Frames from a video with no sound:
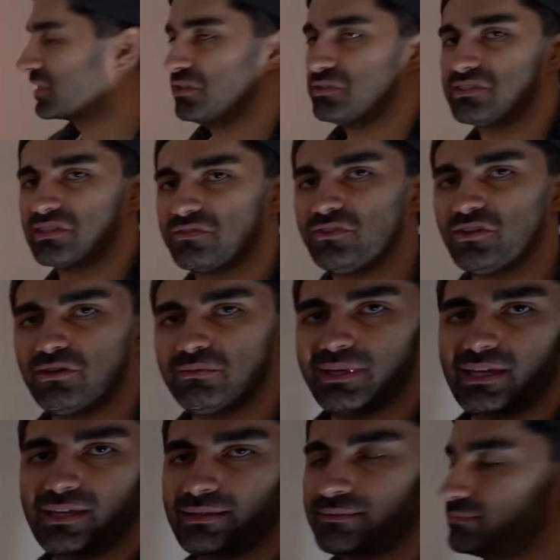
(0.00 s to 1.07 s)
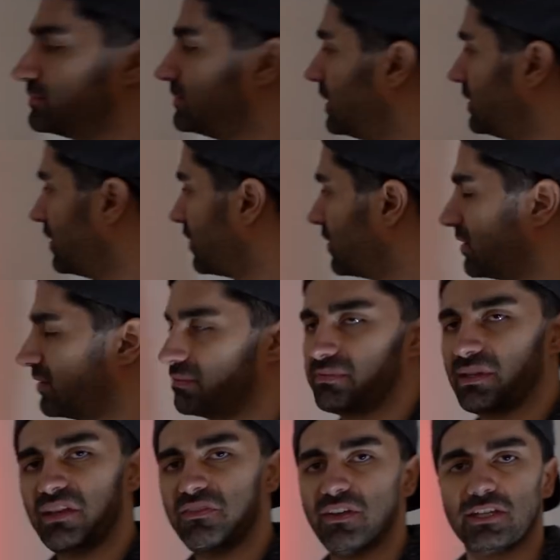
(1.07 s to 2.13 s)
acoustic foam and another
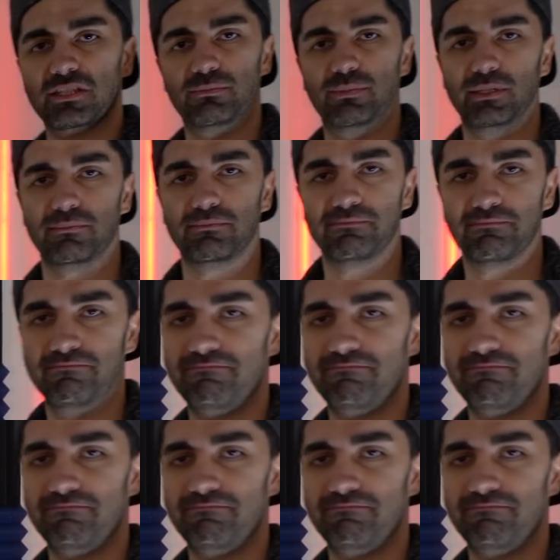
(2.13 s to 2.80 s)
LIFX beam.